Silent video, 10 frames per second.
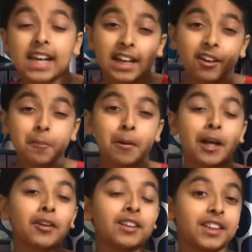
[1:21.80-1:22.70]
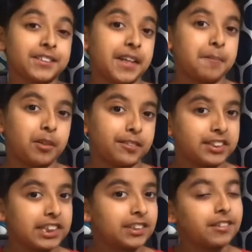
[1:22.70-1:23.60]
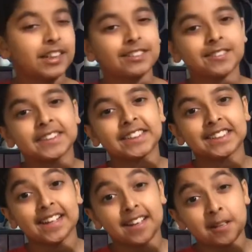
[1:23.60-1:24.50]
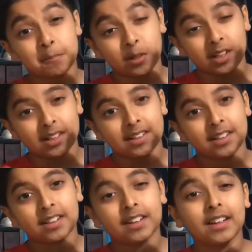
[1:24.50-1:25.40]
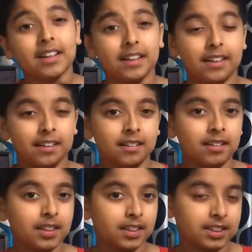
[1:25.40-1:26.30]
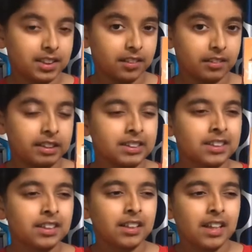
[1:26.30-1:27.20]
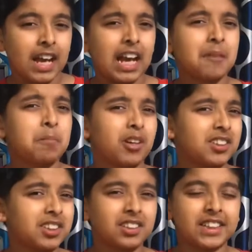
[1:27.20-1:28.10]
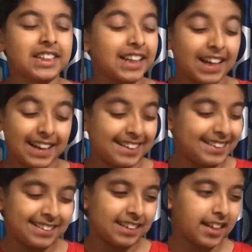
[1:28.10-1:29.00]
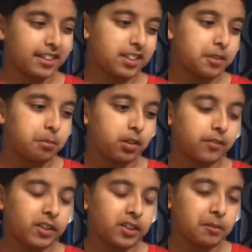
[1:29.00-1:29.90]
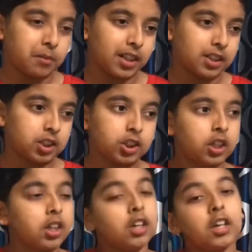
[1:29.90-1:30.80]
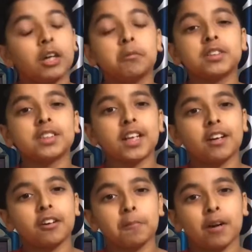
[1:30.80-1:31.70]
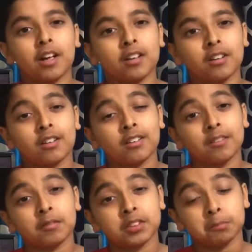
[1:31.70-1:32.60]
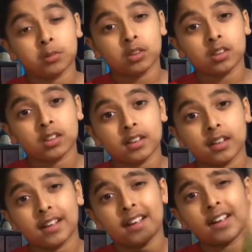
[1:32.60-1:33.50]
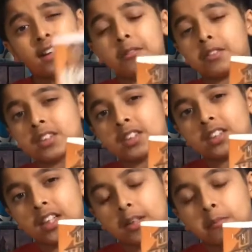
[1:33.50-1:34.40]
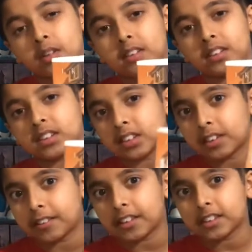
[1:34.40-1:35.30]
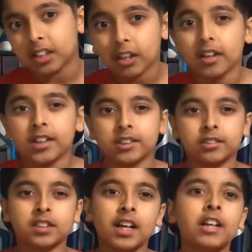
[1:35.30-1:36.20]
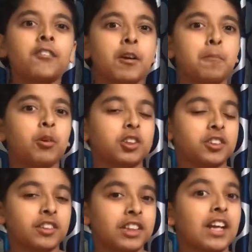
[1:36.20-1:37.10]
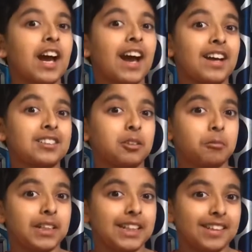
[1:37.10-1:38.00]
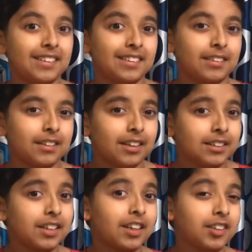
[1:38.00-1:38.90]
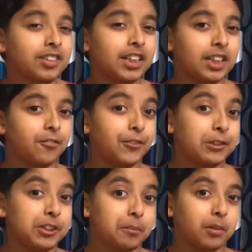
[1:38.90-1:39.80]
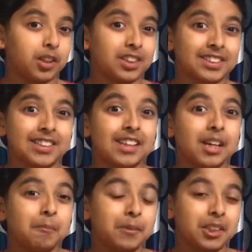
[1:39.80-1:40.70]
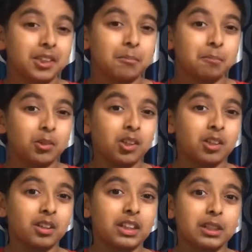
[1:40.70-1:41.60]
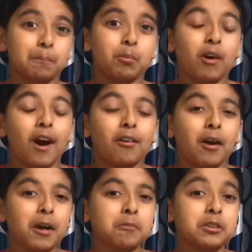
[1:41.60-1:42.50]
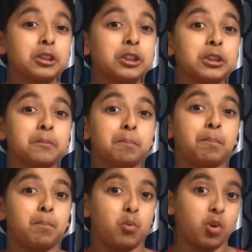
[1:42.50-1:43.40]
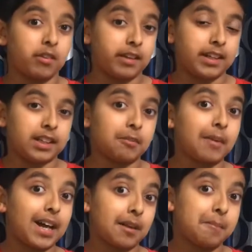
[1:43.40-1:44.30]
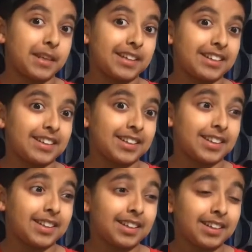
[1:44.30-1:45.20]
Harry Potter and the Chamber of Secrets was the second book in the series, and personally, I didn't like this book very much. It was the Harry Potter book, and it was the second book in the series, so it's kind of compulsory that I had to read it to understand the future books. But the plot line was just boring in my opinion.